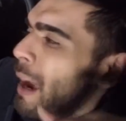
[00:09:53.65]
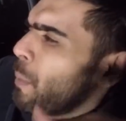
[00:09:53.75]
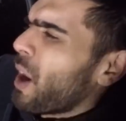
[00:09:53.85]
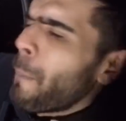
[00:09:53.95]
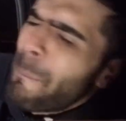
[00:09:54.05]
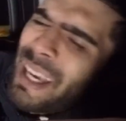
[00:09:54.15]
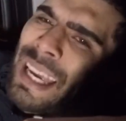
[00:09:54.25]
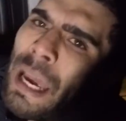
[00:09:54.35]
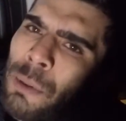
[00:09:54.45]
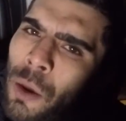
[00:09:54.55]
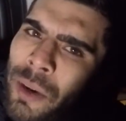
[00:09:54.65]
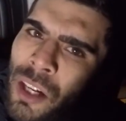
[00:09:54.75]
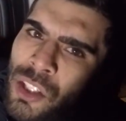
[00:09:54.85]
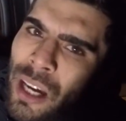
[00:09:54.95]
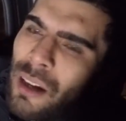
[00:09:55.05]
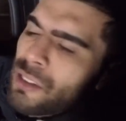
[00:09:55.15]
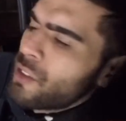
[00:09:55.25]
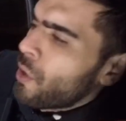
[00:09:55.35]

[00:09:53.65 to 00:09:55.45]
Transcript: and we got a big game coming on Chelsea.